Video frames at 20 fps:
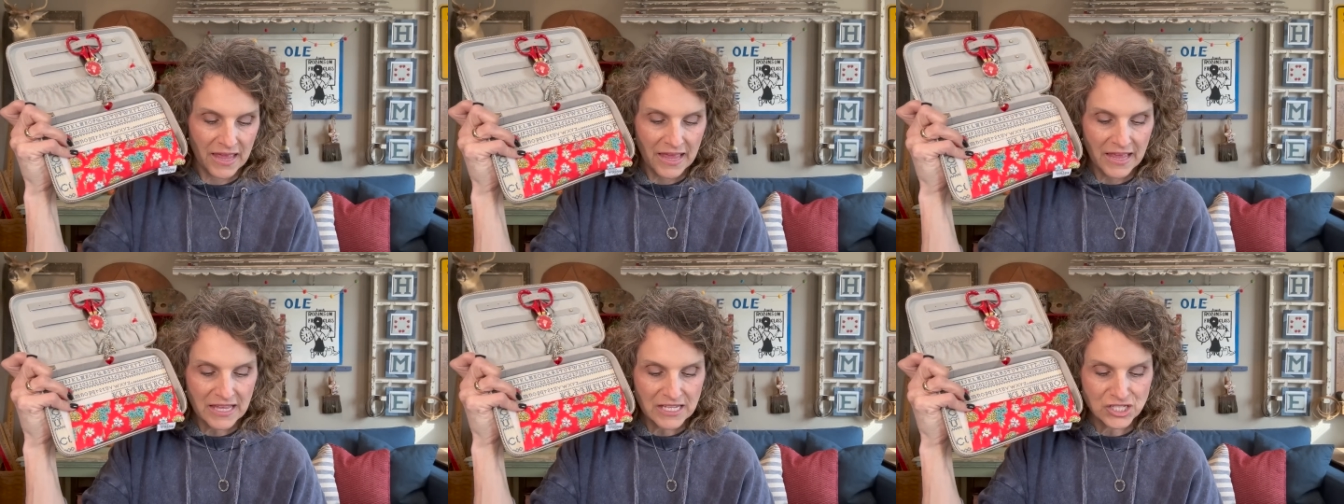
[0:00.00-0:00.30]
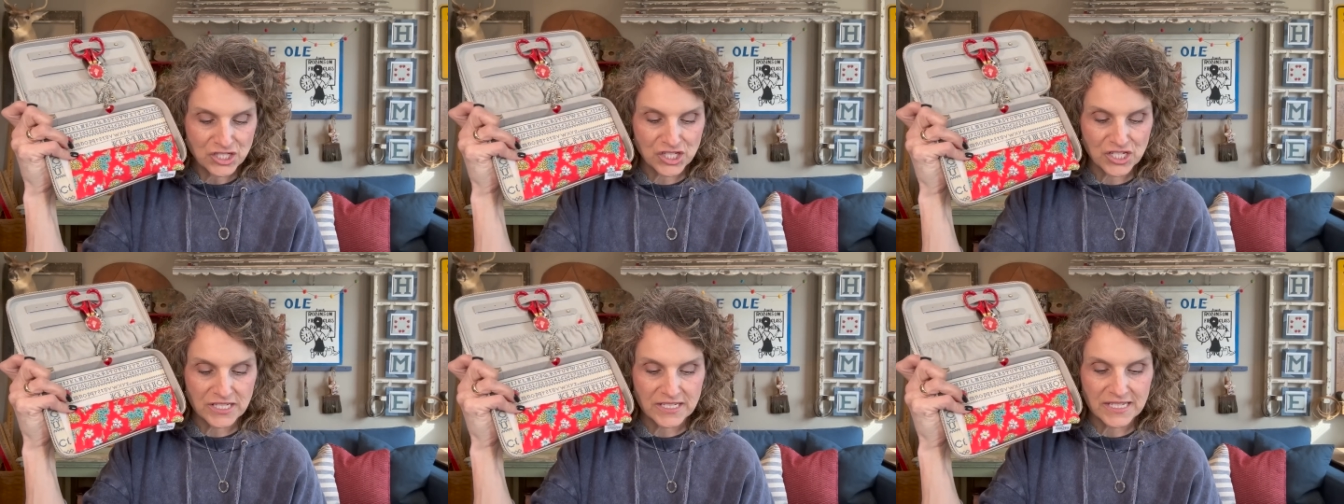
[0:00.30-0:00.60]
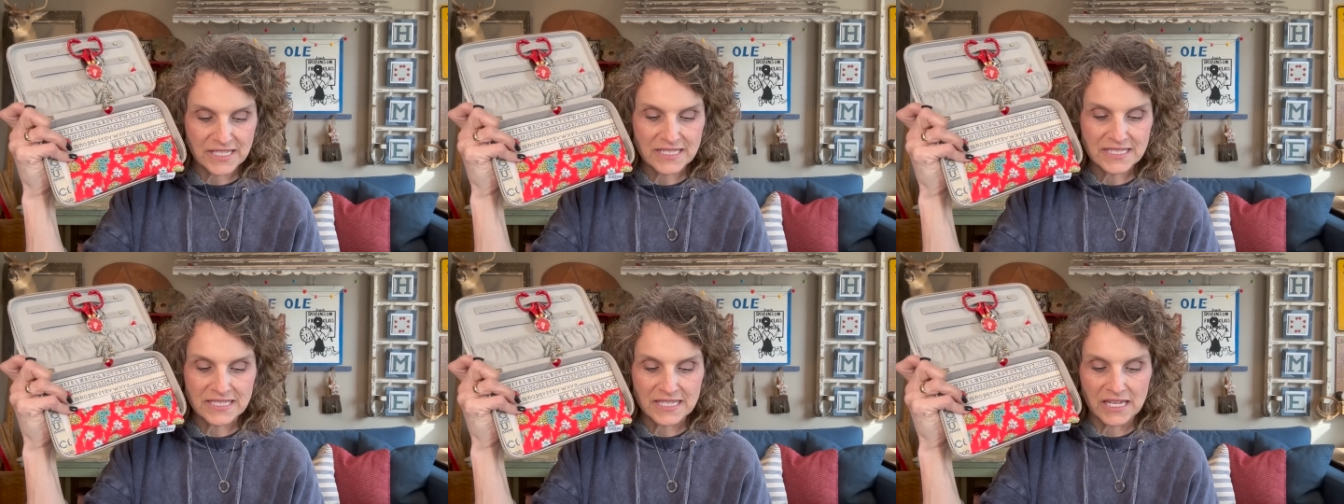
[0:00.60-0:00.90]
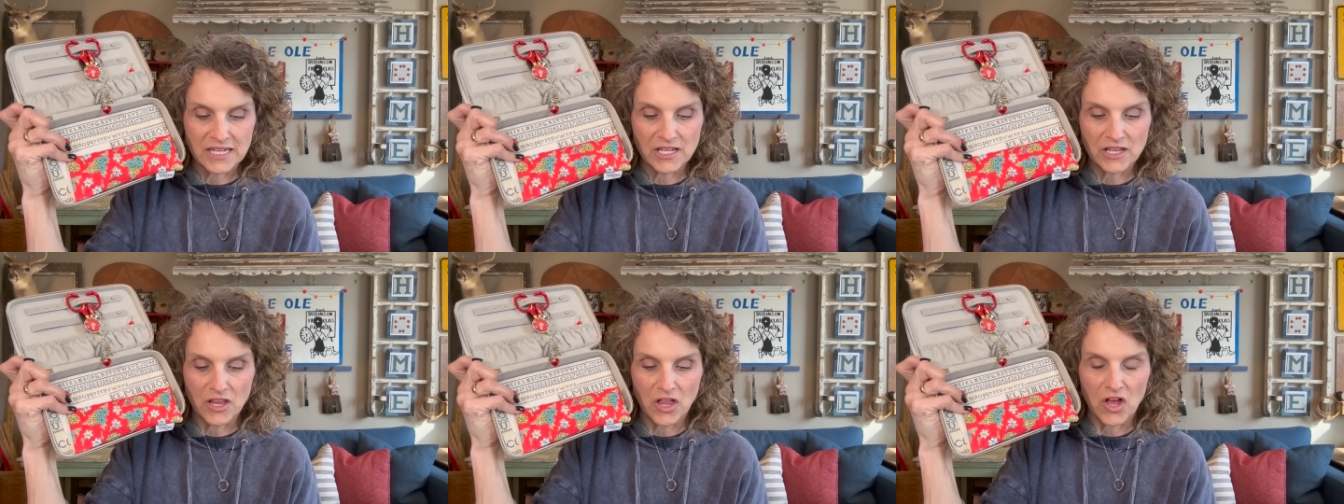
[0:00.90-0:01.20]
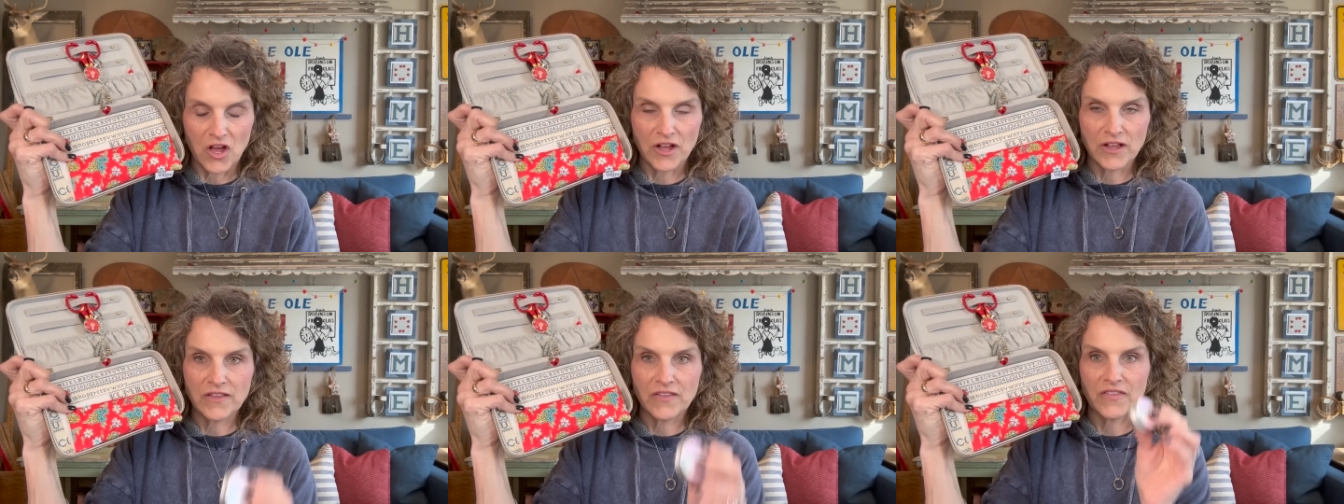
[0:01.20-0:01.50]
She did send
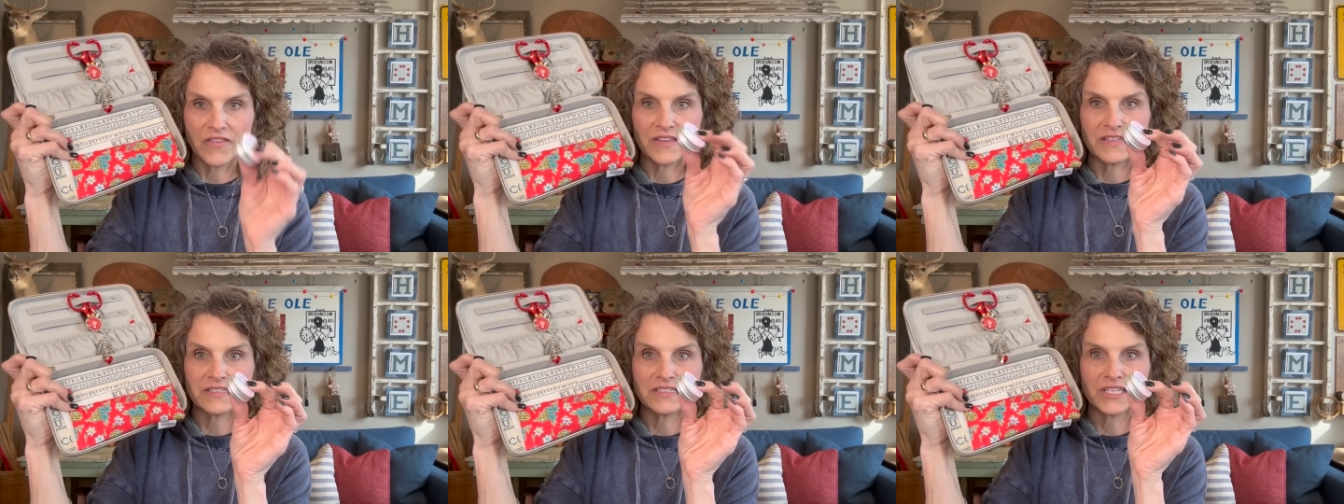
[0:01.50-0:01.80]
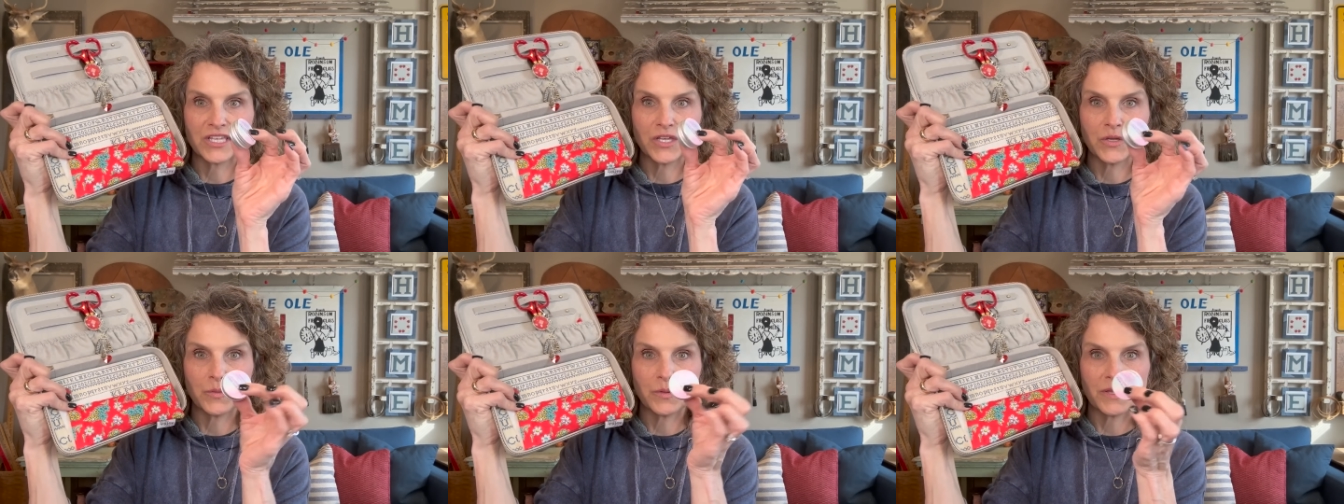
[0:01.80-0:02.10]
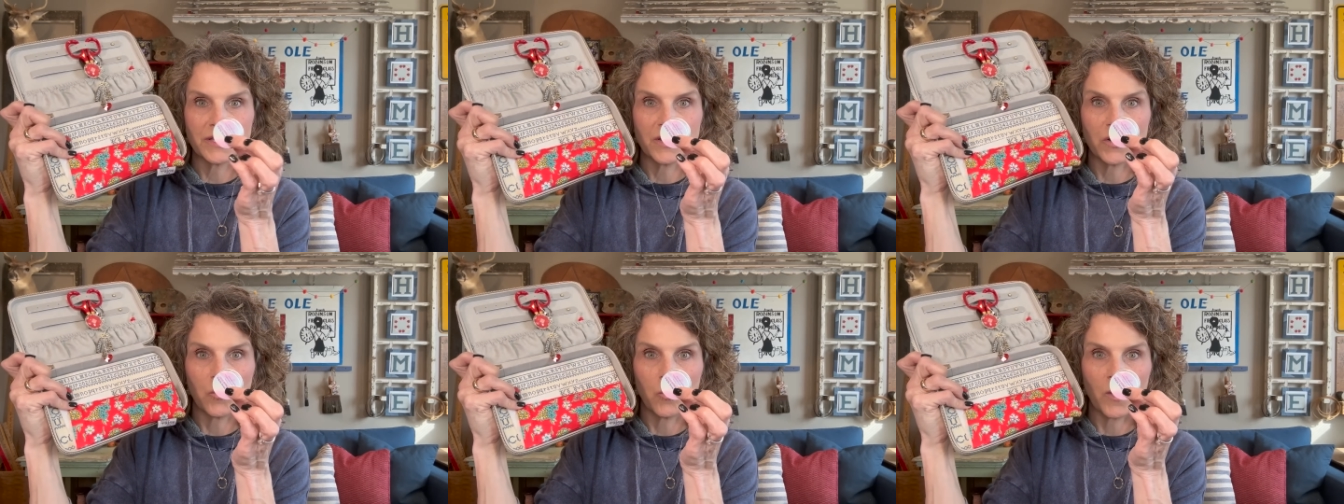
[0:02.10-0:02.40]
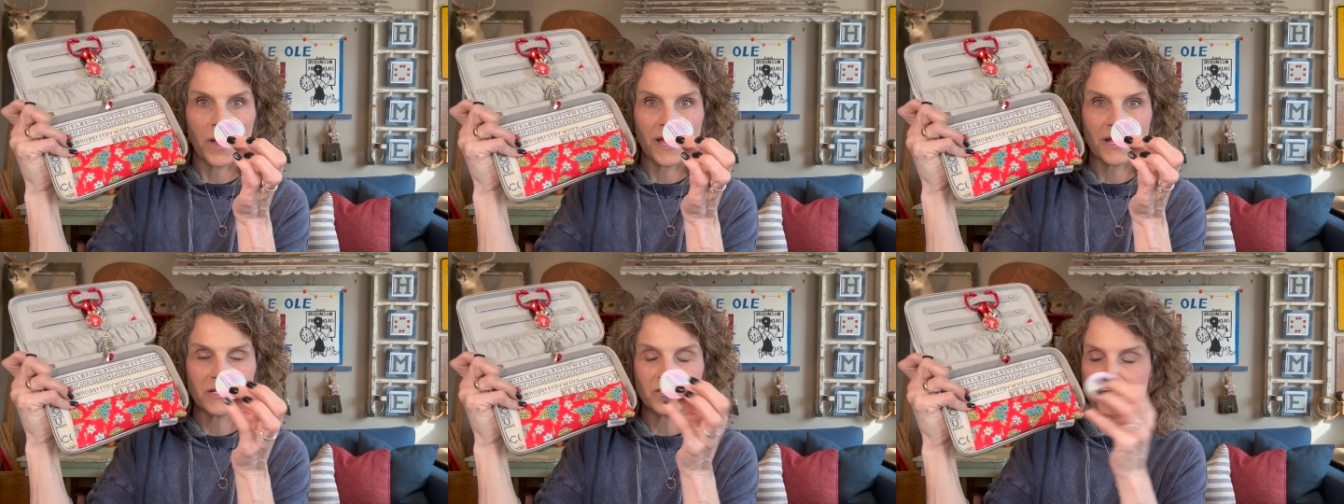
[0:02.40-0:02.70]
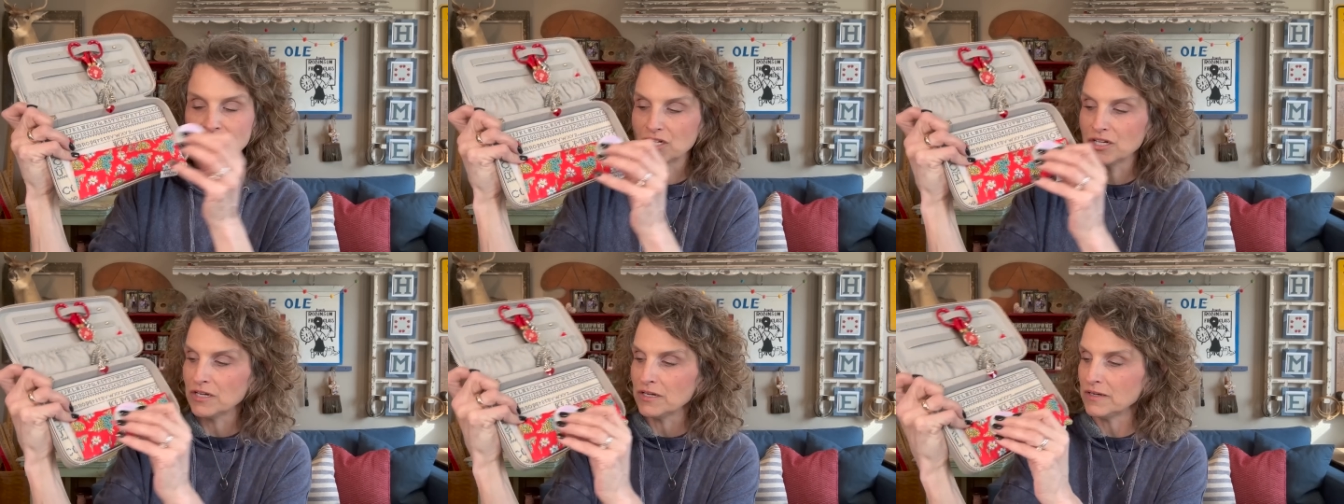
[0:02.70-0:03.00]
along this cute little
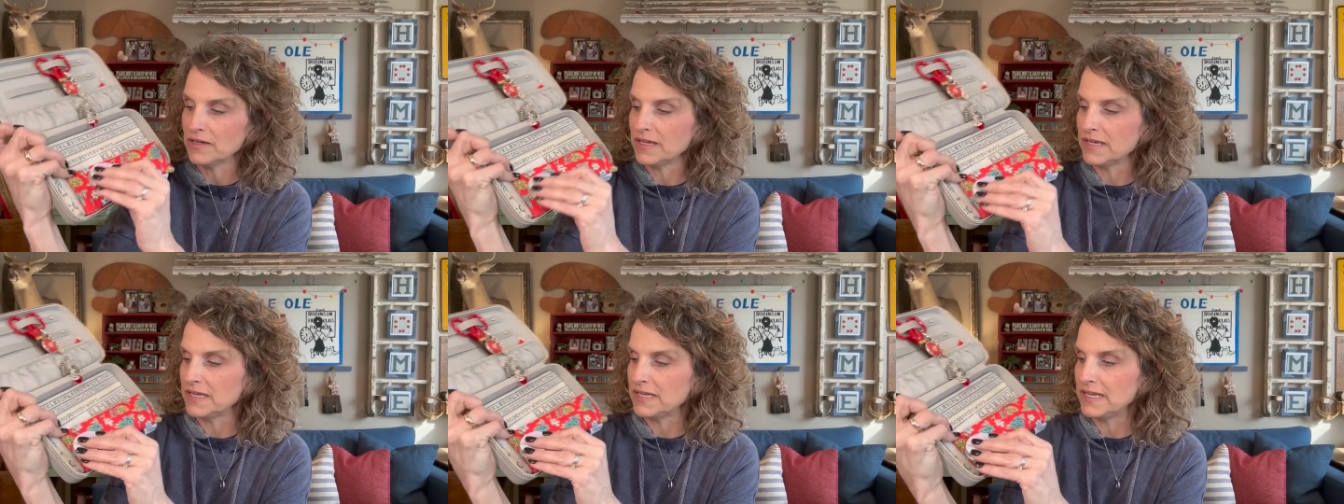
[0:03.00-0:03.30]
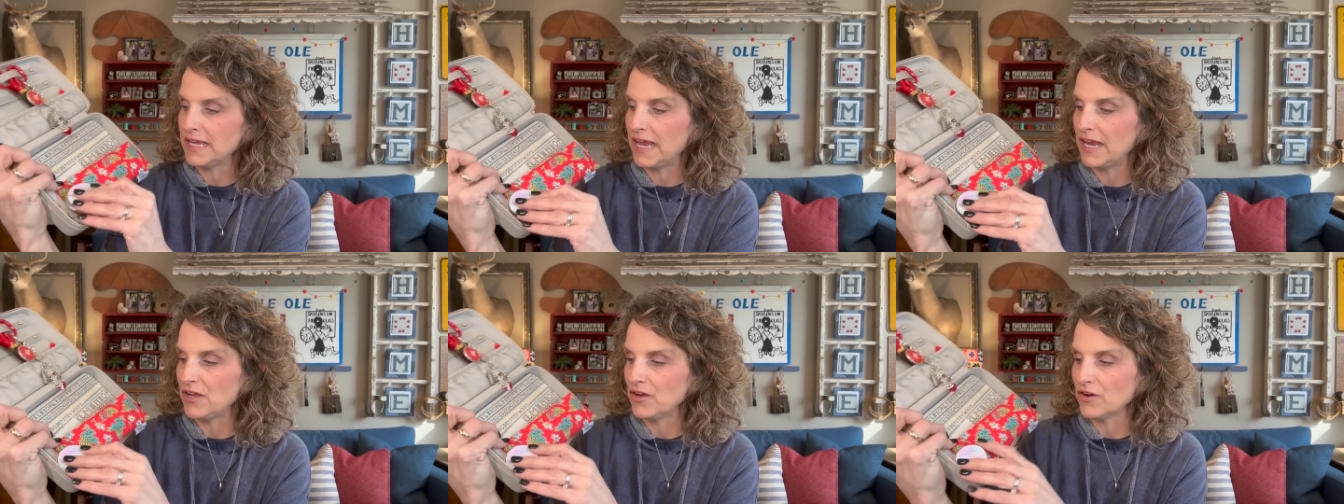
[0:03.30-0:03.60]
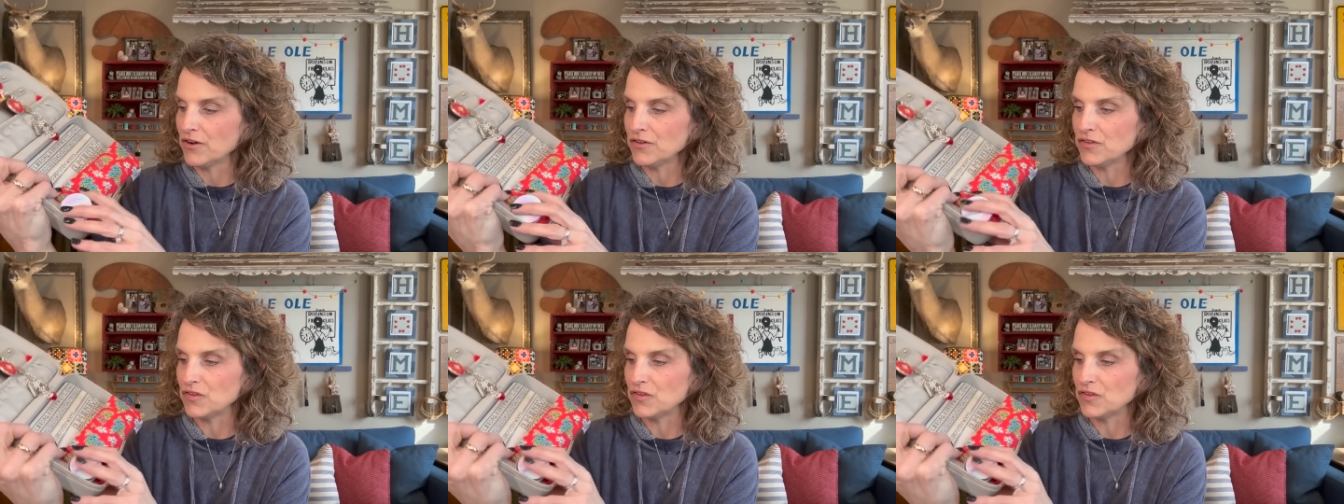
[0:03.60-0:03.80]
waxer container,